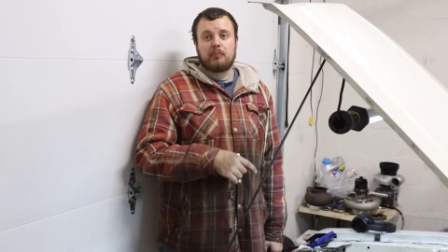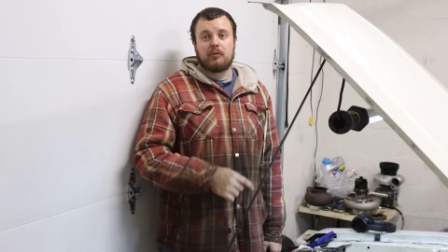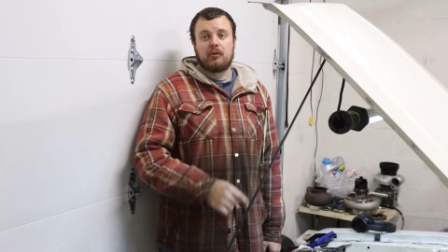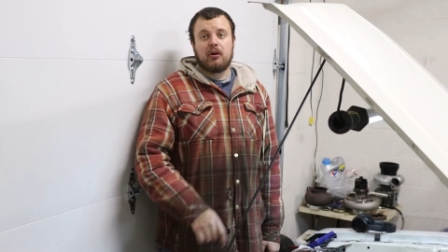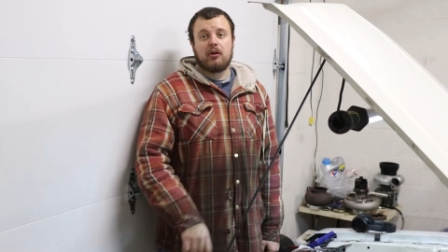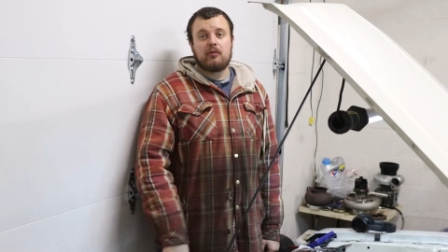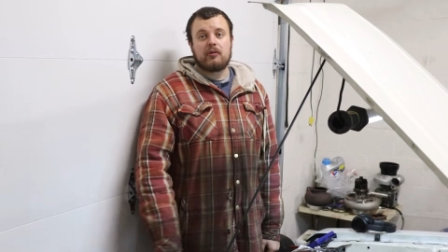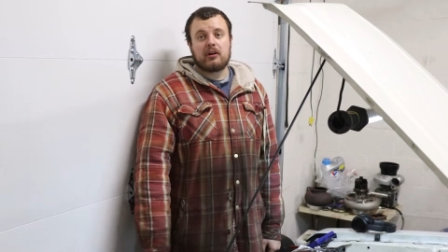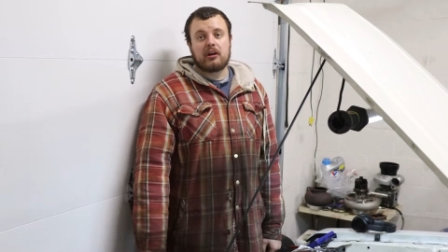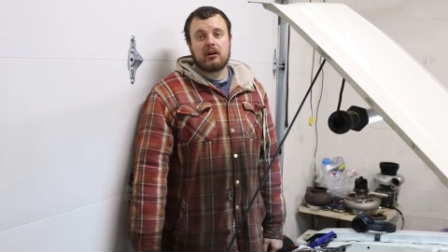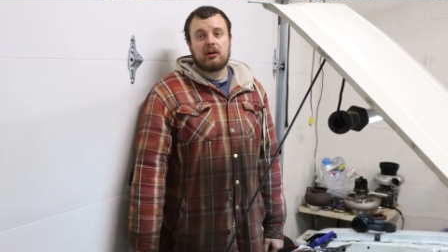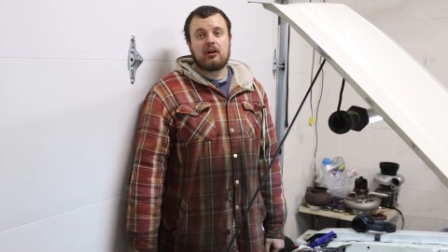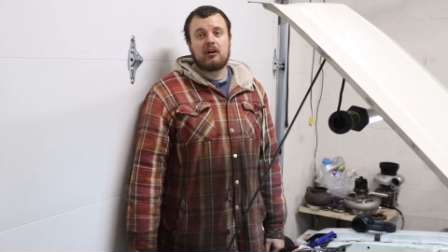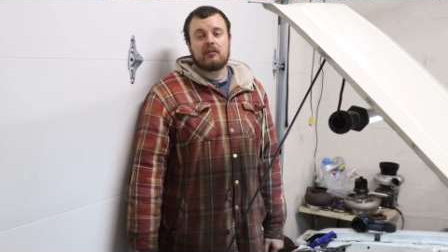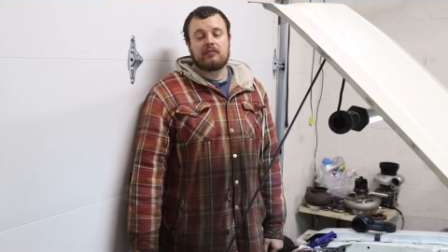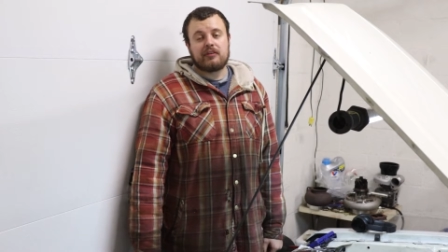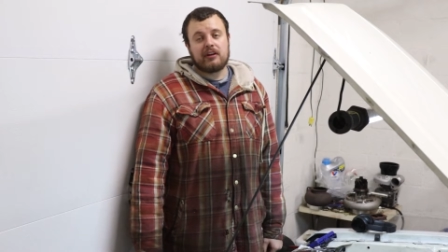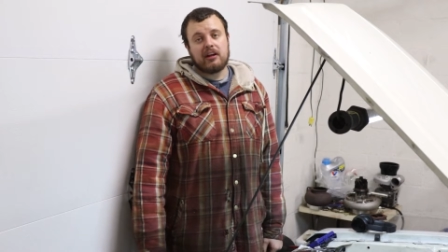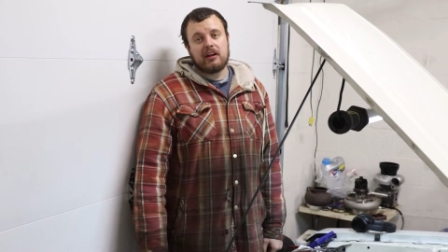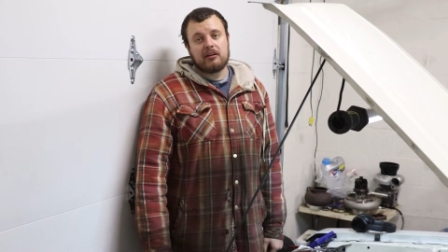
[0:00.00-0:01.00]
broken
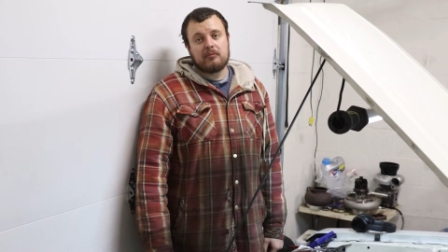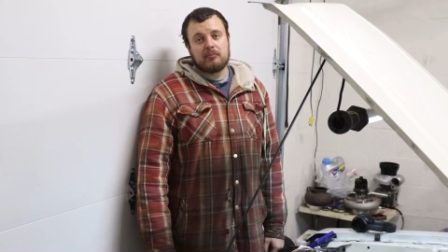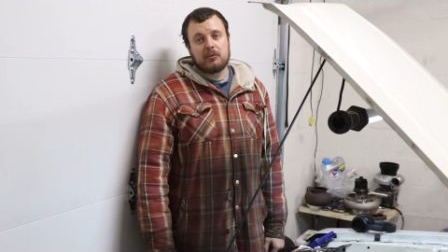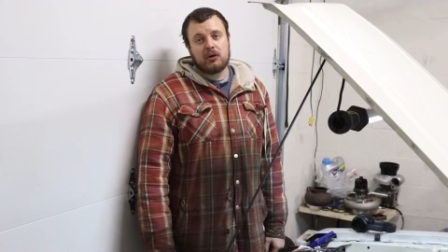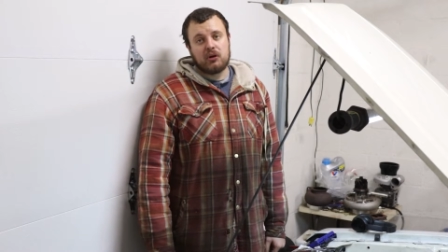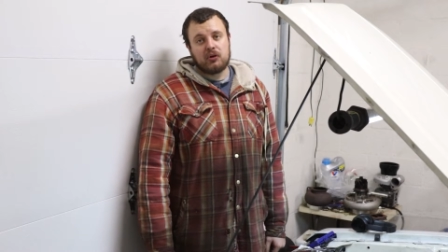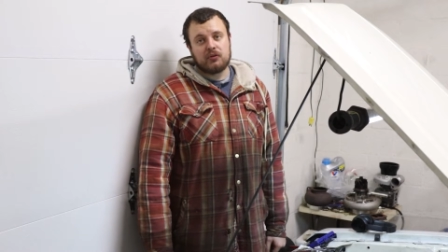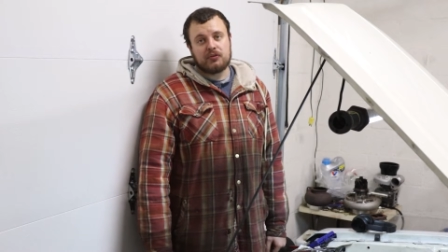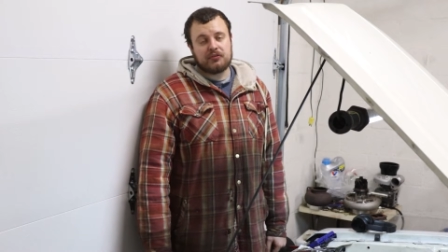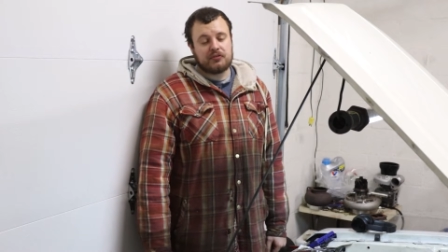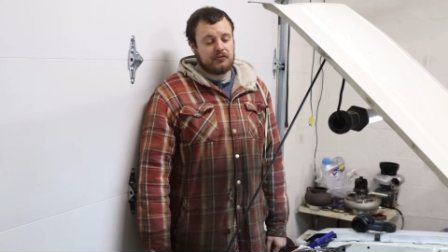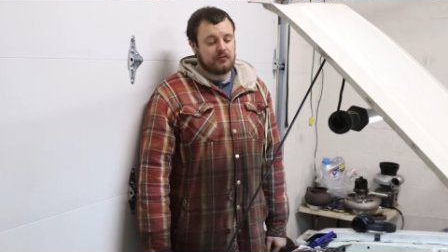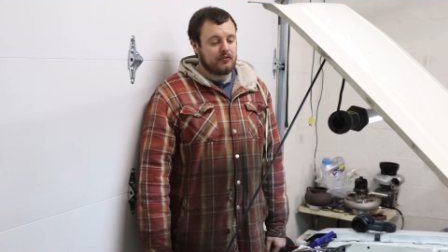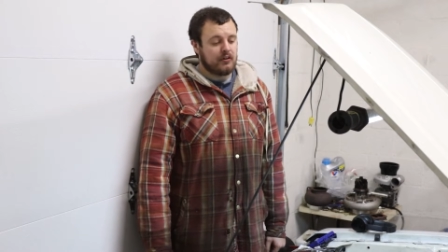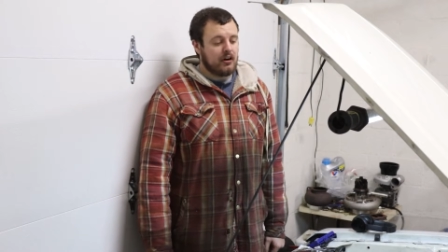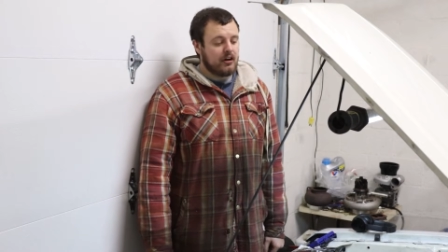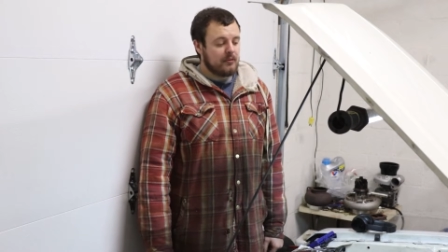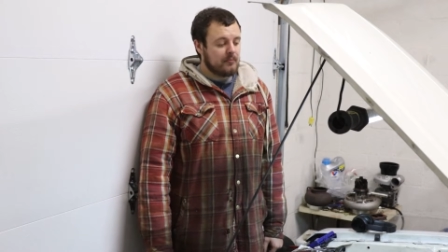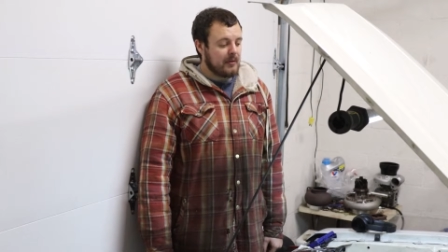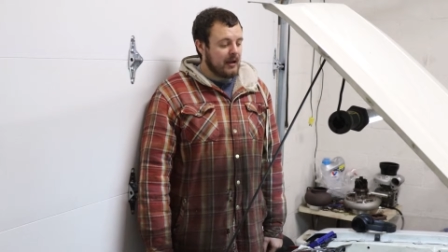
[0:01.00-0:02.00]
off head bolts
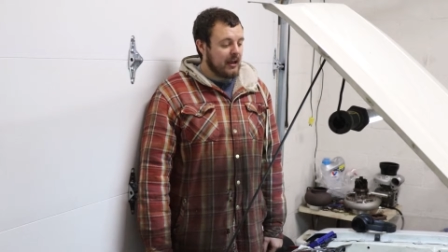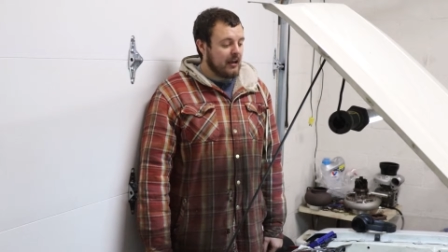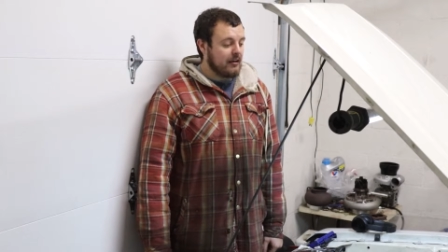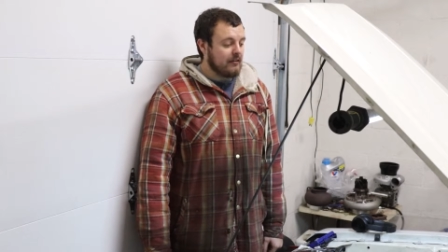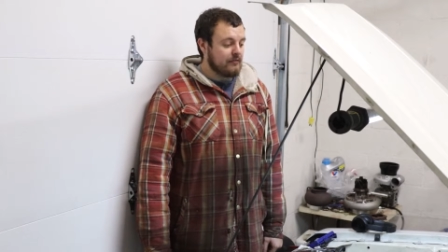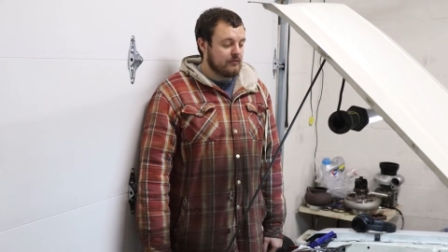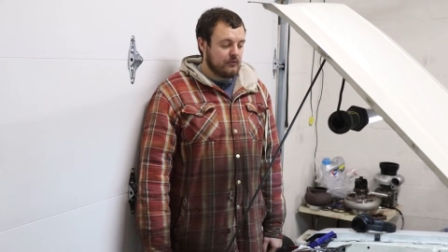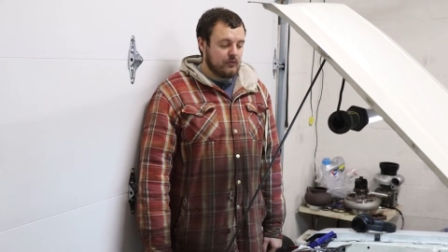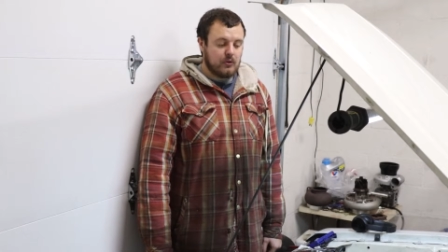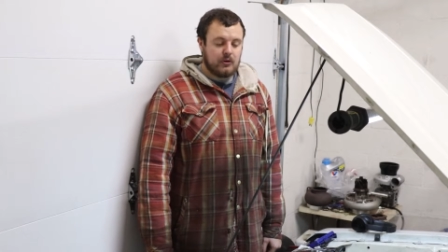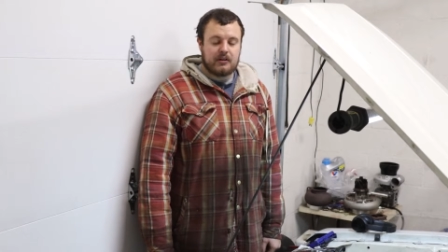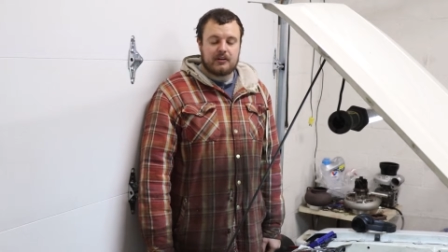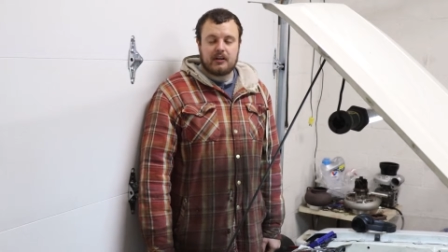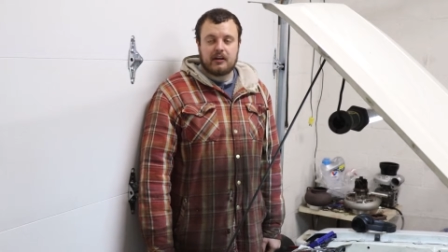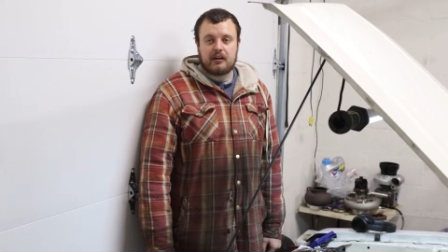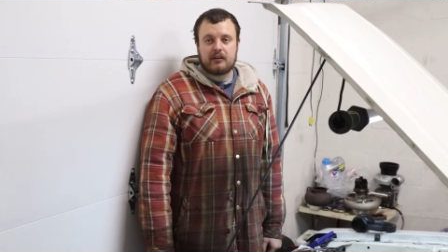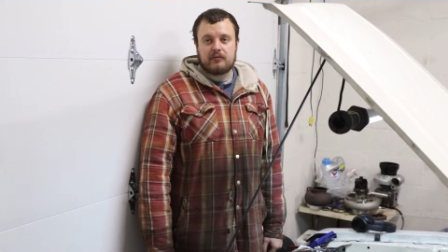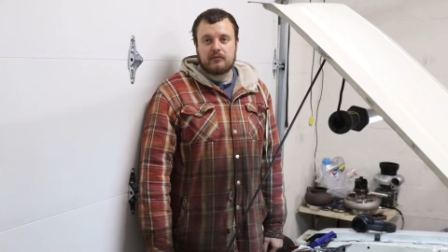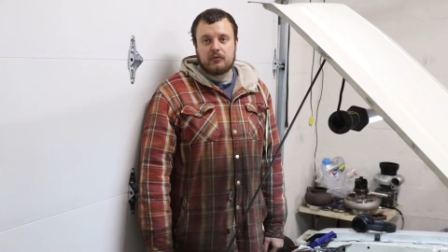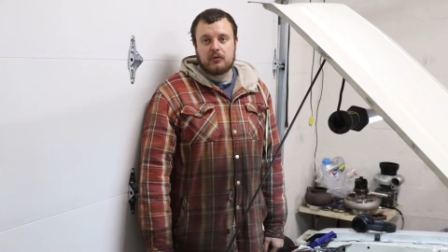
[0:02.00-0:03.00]
from a
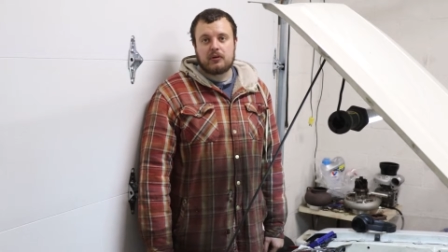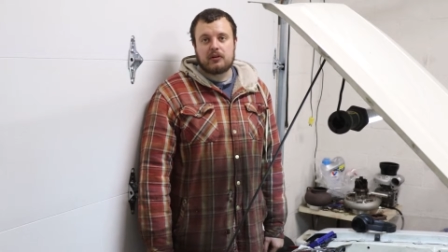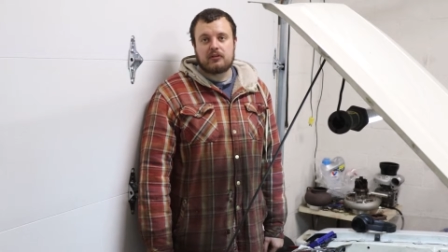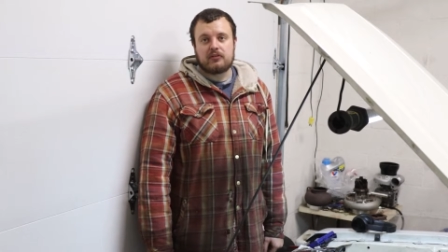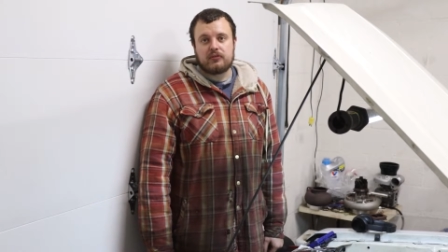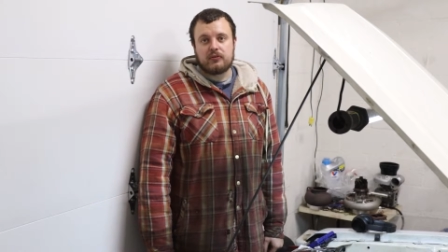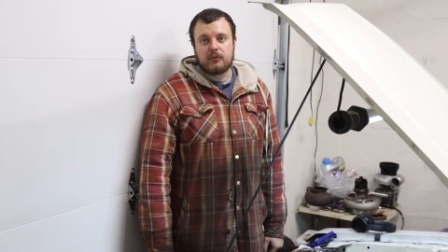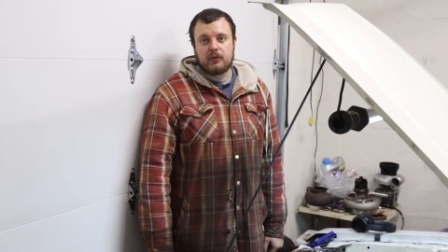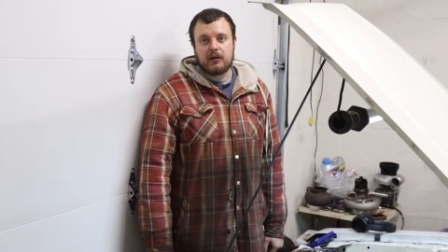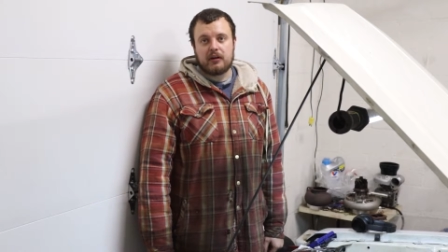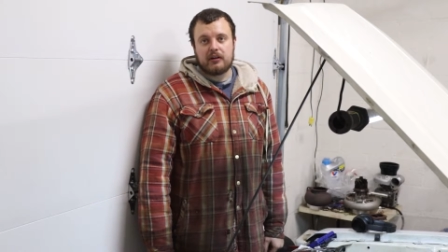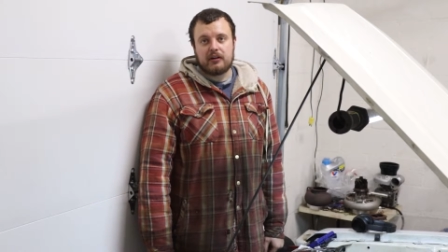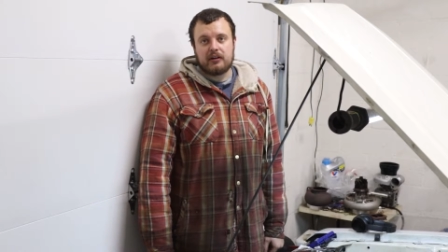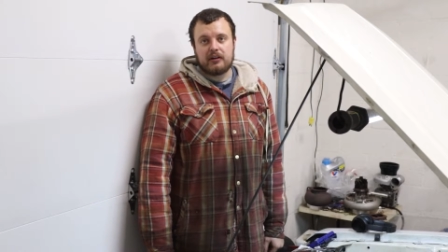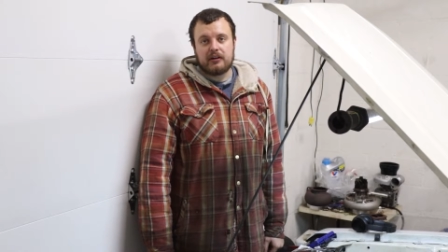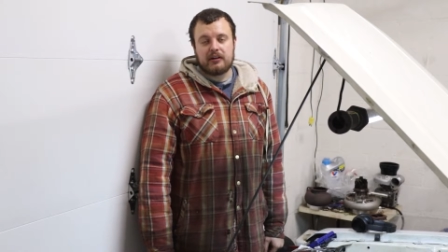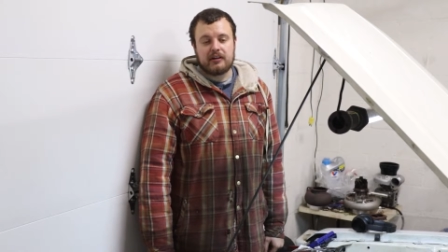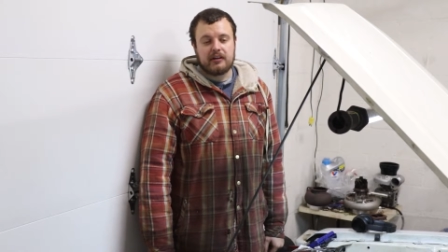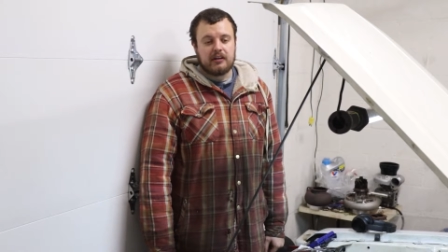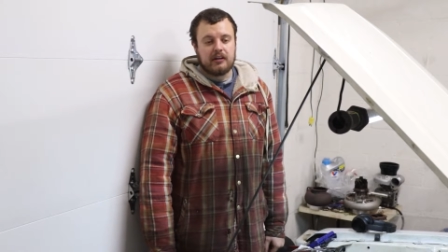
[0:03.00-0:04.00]
Vortec
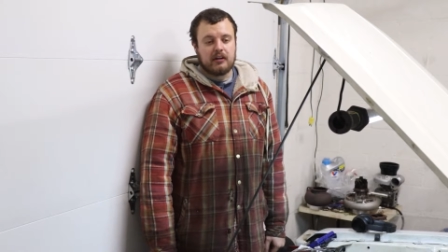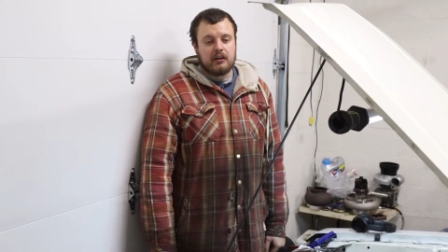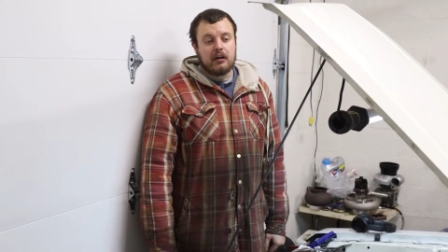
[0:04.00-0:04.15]
4200